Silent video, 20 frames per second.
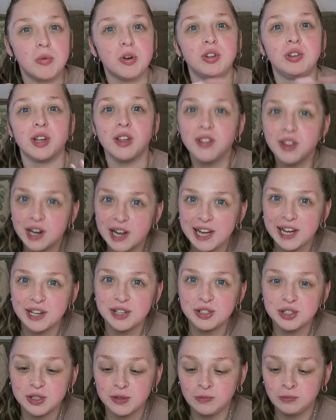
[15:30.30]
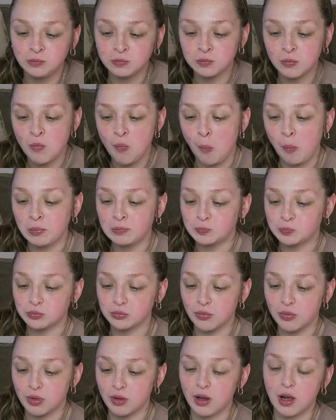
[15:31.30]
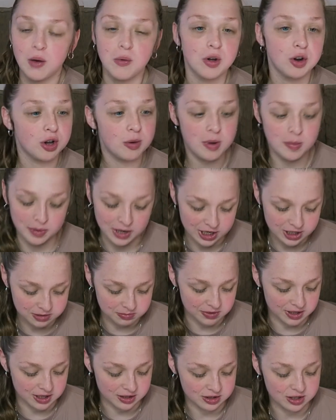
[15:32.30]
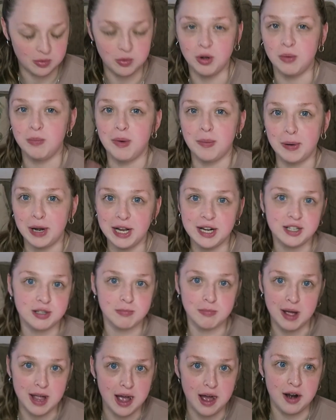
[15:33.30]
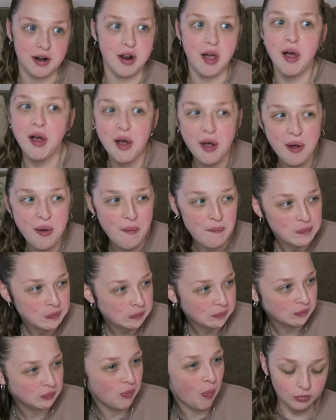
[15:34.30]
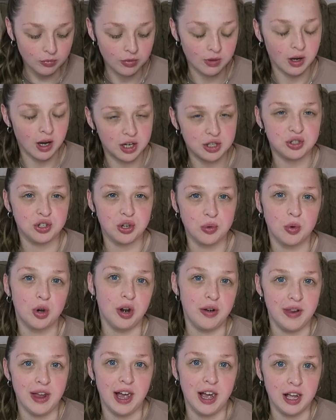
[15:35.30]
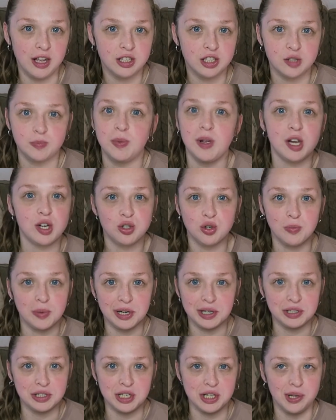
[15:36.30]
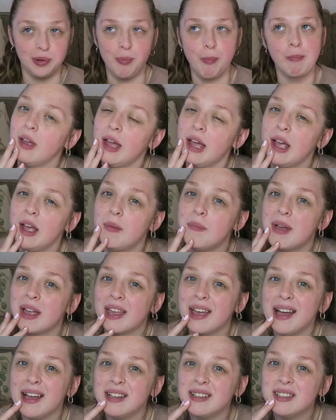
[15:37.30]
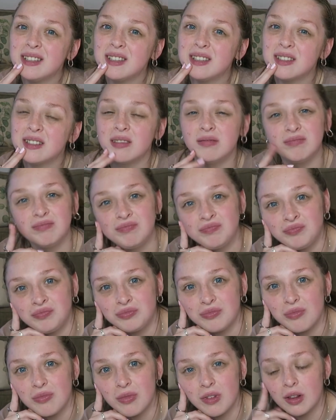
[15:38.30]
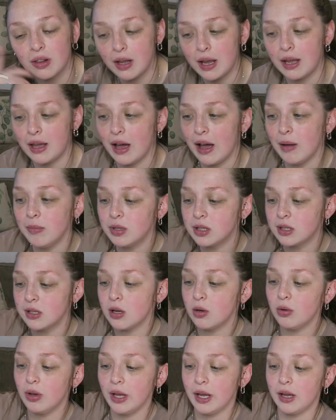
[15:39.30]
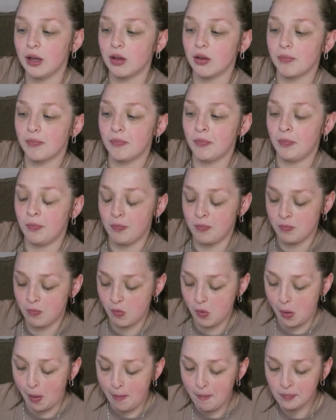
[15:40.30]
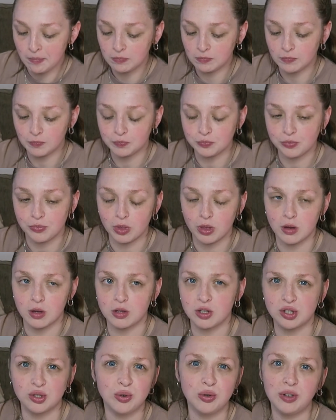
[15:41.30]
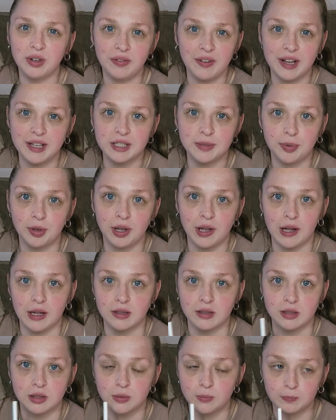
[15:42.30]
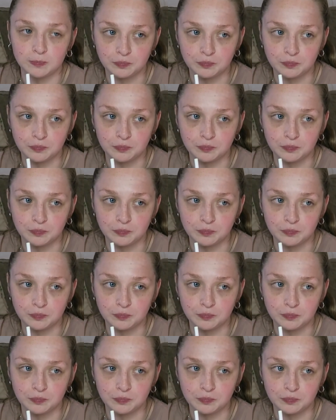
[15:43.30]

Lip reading: the other hand, I want all my bridesmaids, I want my bridesman. I do want that special big day. Kids, like I'm still like so on the fence about kids.